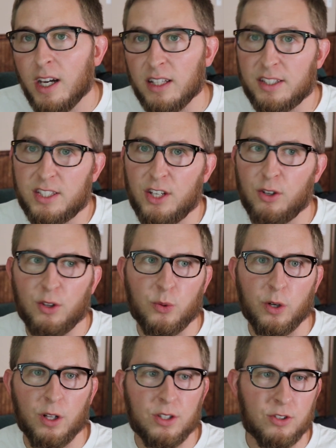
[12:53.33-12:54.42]
Let's say you're the
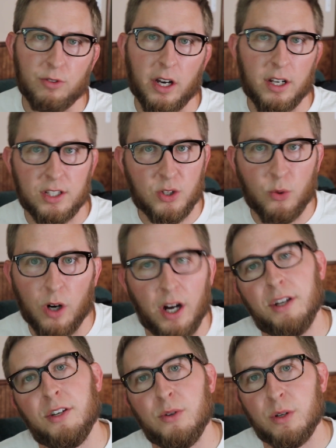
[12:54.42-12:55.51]
world's greatest
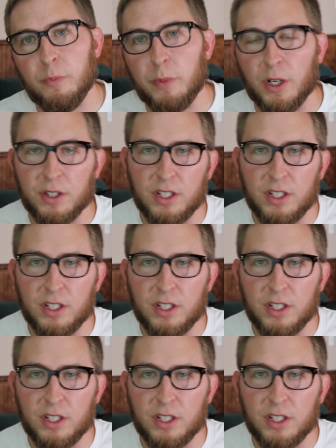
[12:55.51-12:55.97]
quant and you can build